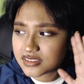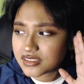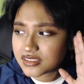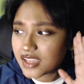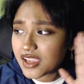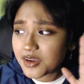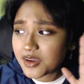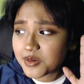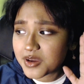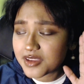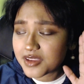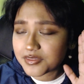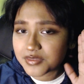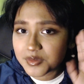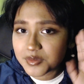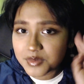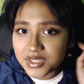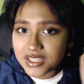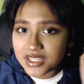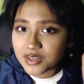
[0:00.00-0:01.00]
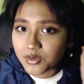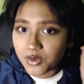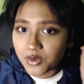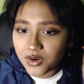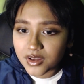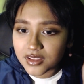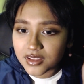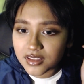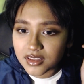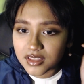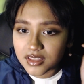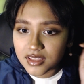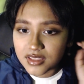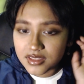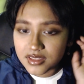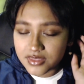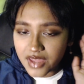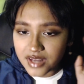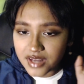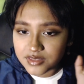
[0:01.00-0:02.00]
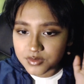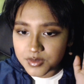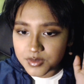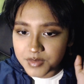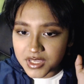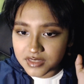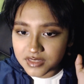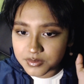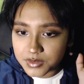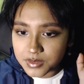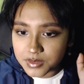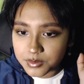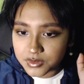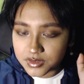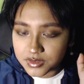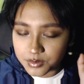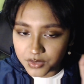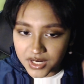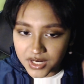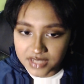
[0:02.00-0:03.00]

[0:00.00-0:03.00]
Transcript: stay away from being a royal. That is what makes people